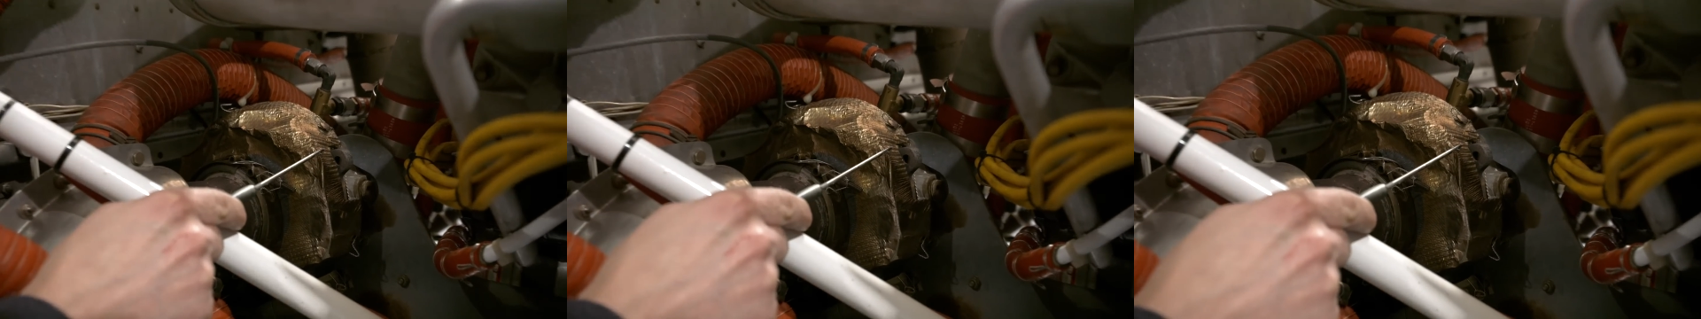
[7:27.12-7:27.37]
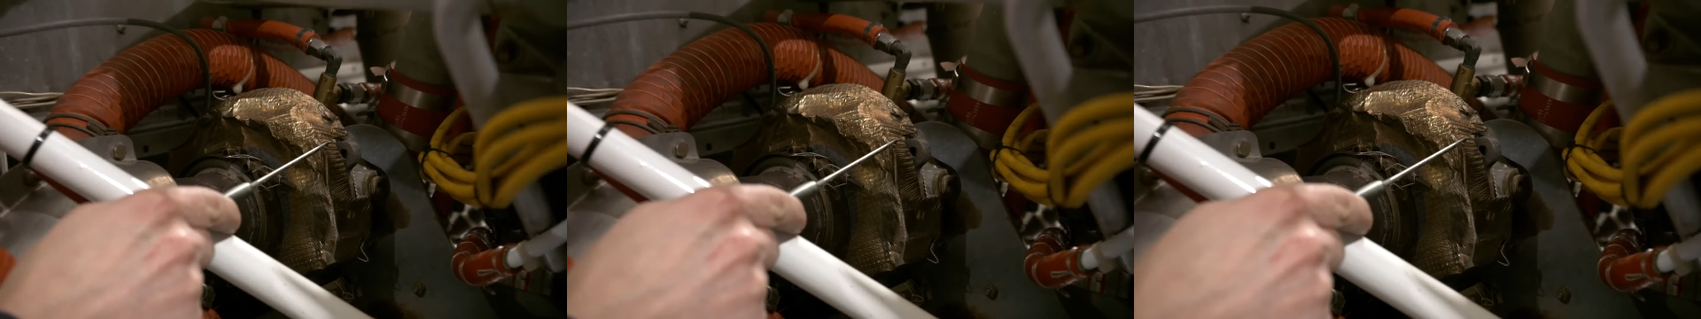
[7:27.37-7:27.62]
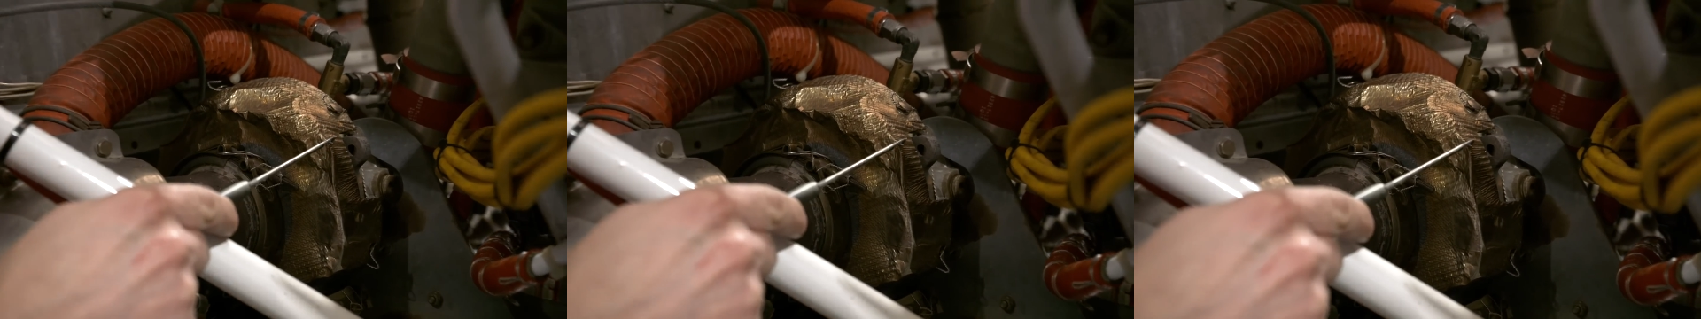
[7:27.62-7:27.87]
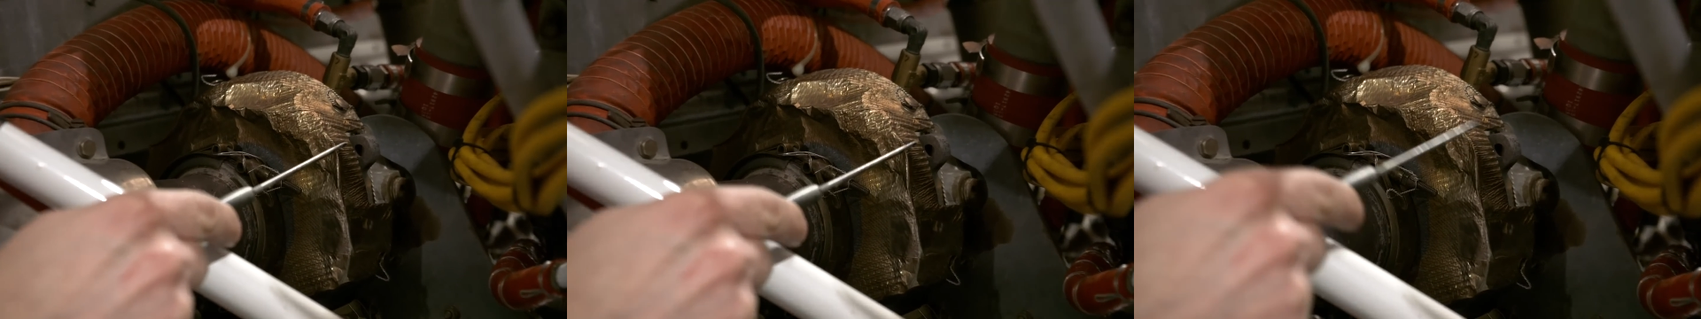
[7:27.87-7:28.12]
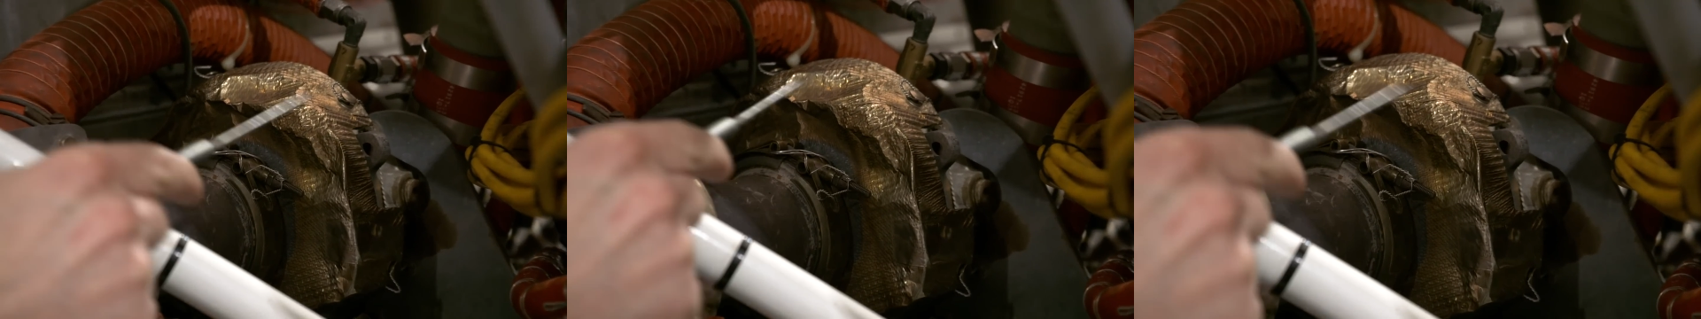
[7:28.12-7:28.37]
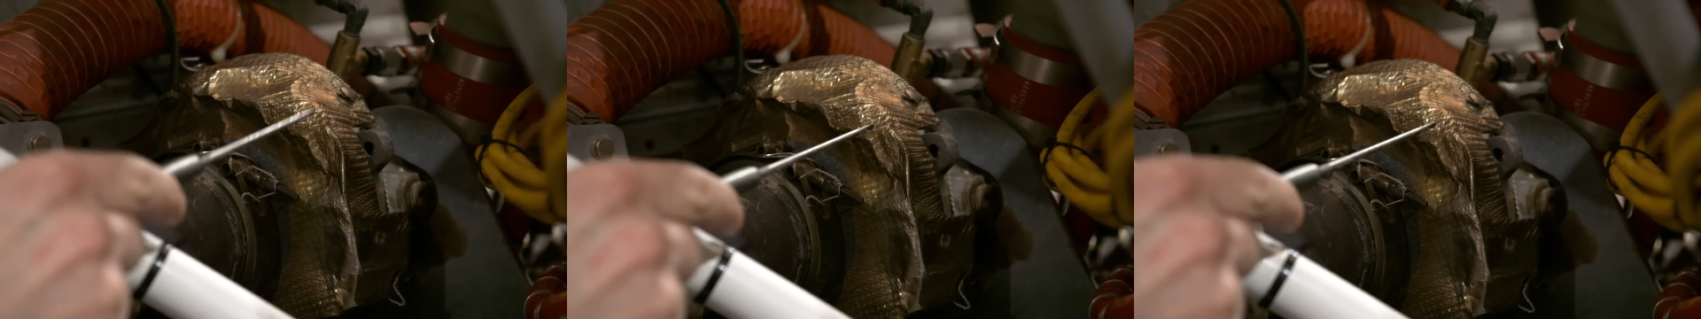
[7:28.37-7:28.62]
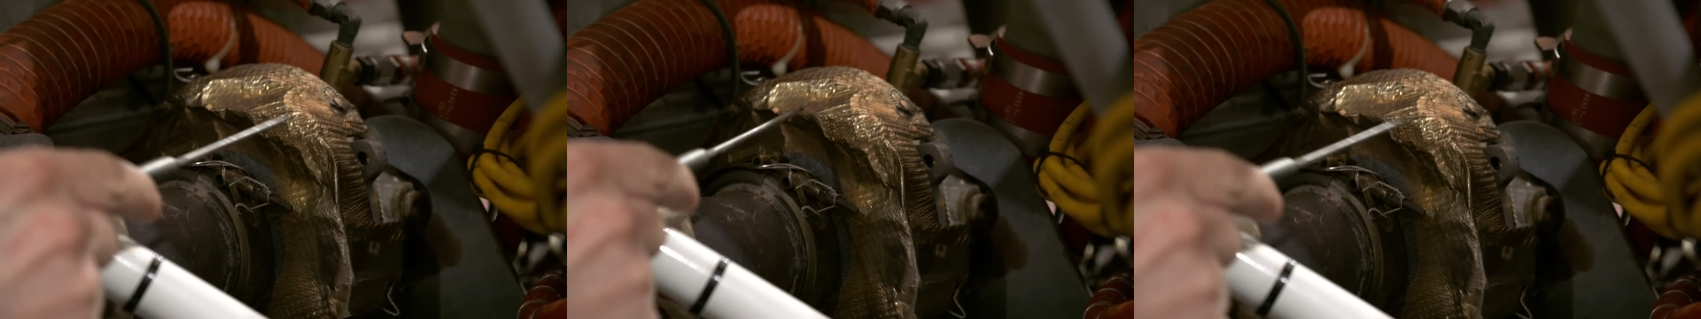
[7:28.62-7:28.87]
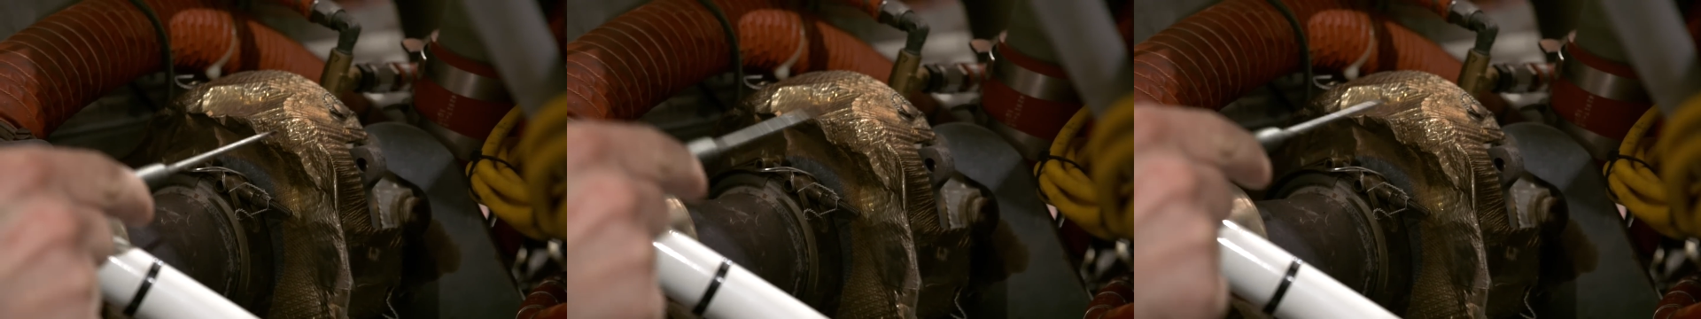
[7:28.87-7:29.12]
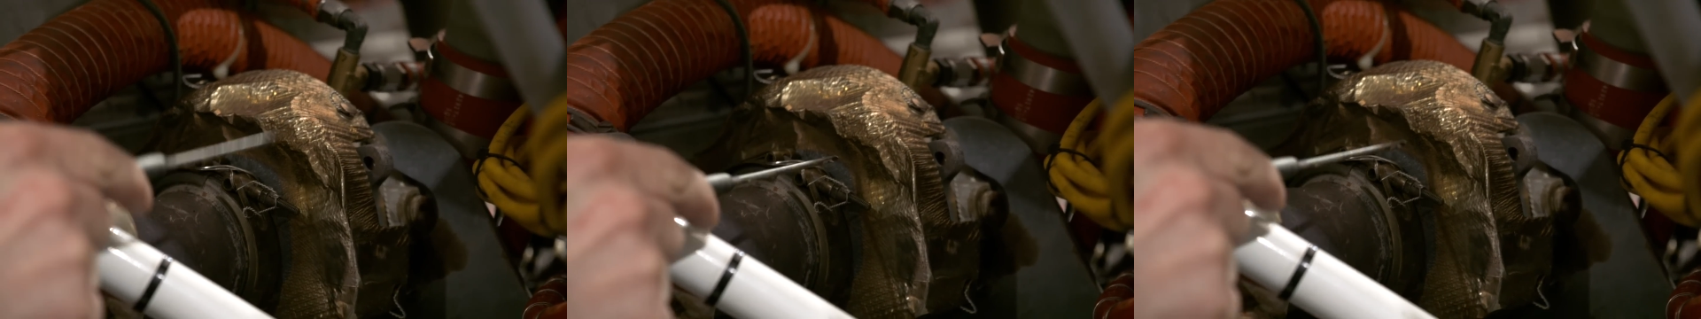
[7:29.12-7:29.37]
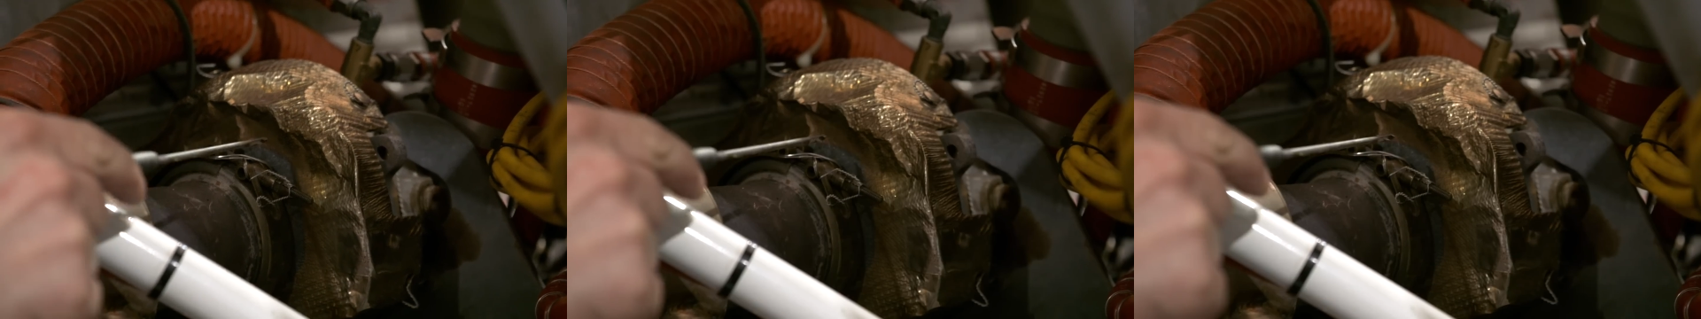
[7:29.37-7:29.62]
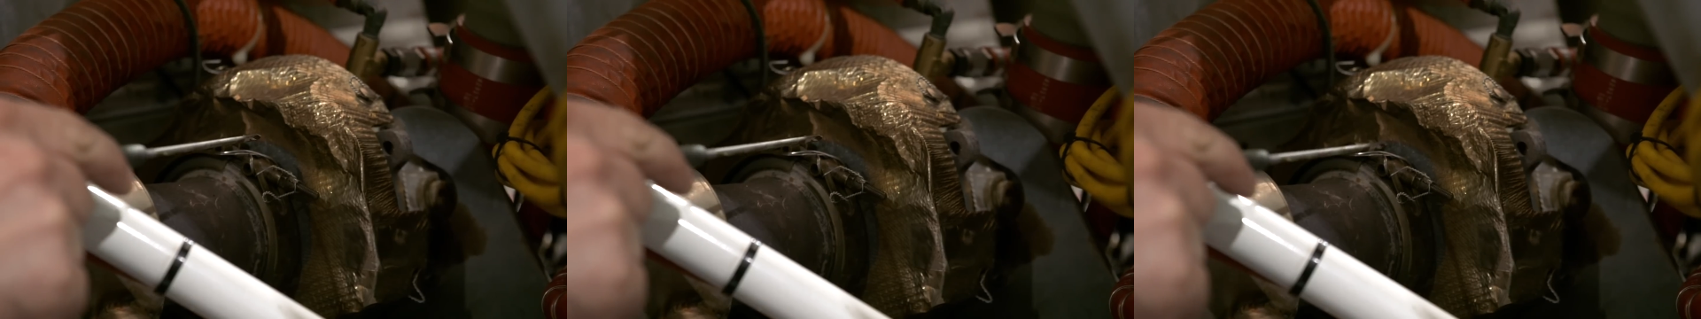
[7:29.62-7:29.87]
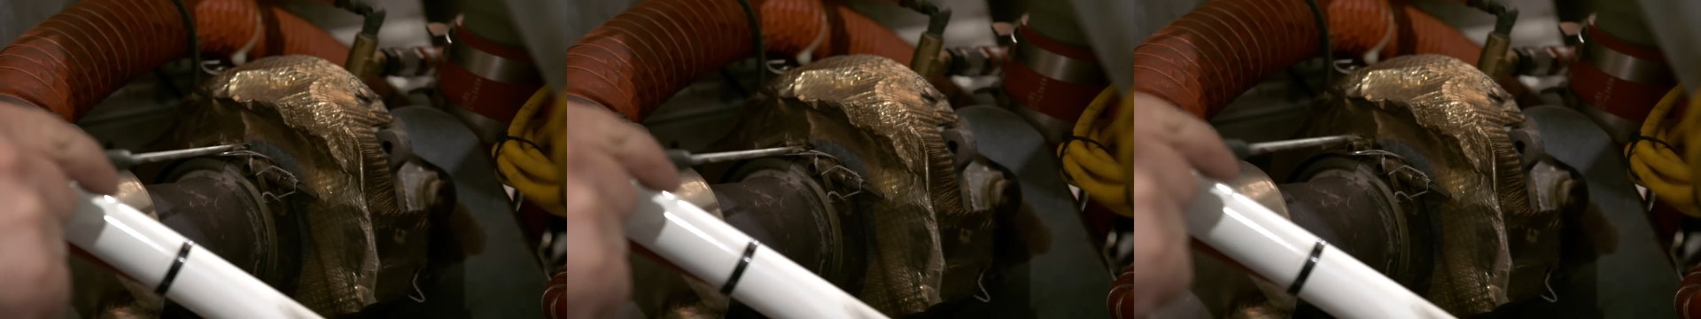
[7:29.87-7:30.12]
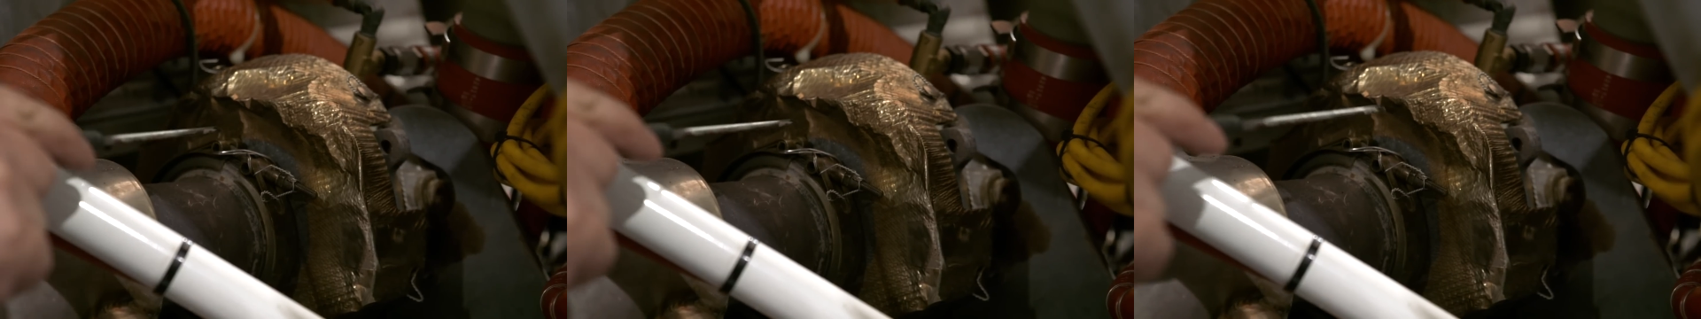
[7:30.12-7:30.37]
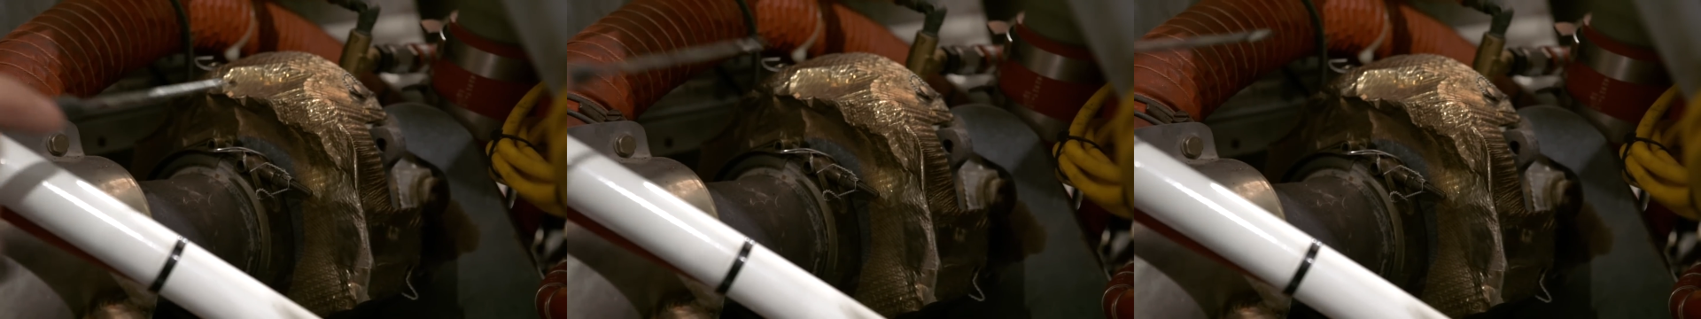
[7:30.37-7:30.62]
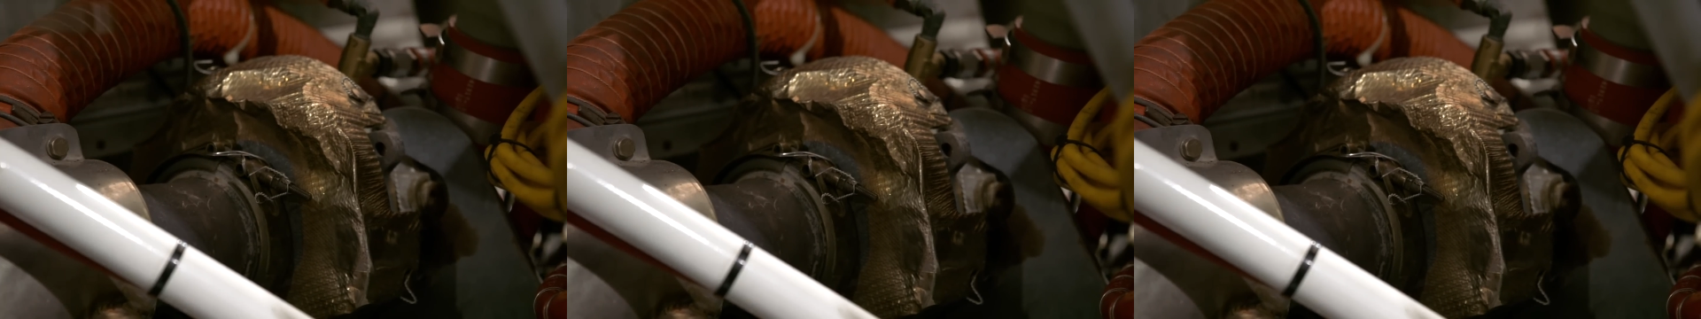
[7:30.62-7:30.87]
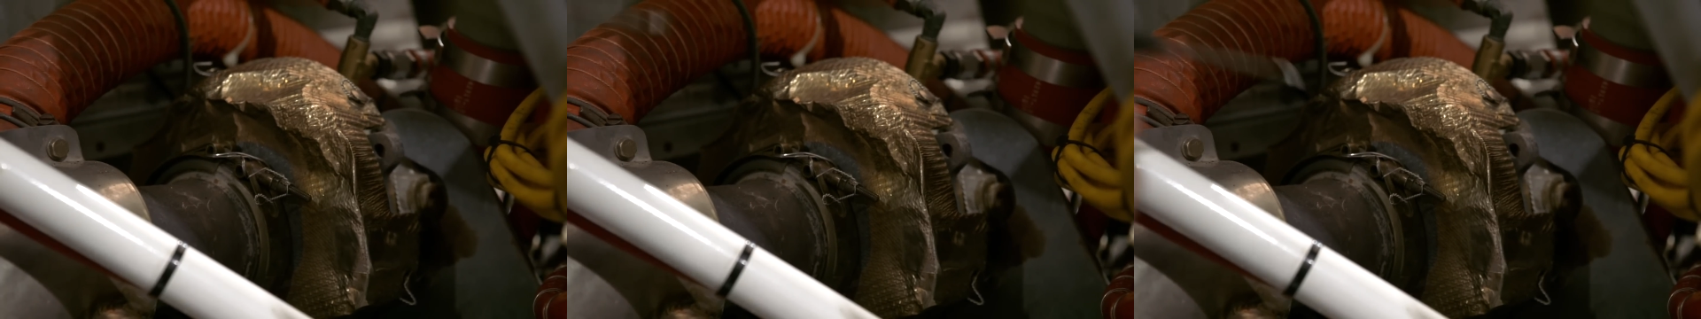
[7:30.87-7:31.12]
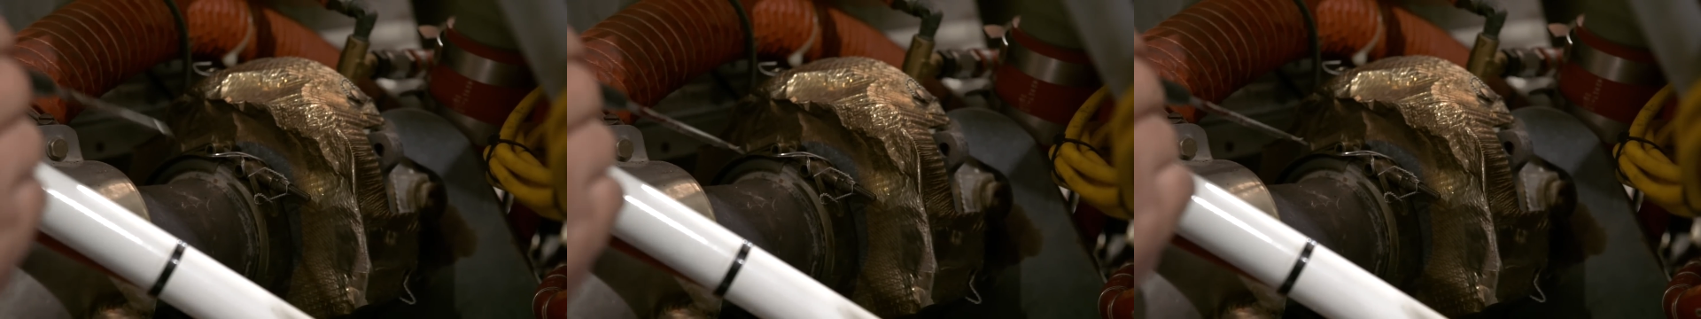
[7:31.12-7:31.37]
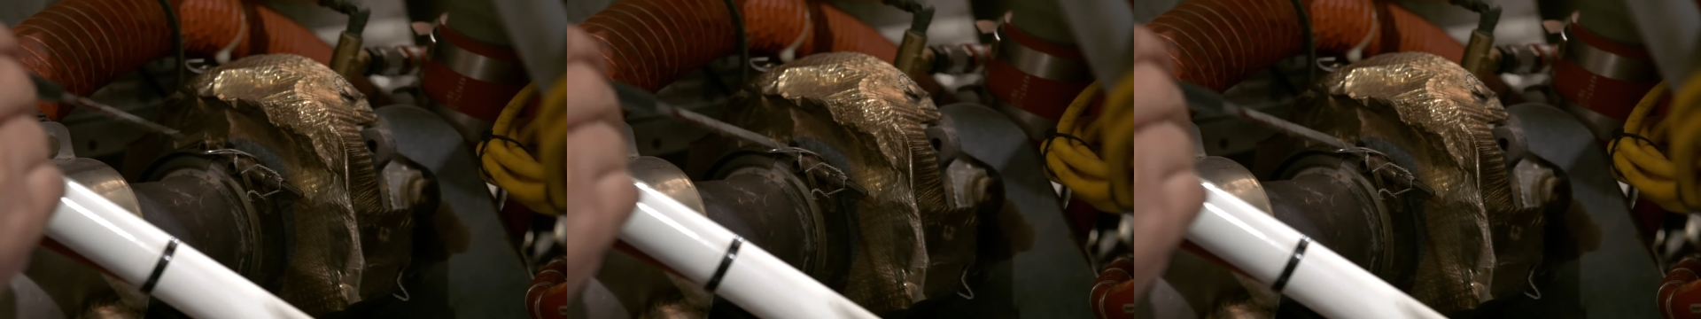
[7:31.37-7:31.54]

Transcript: [unreadable: no face in view]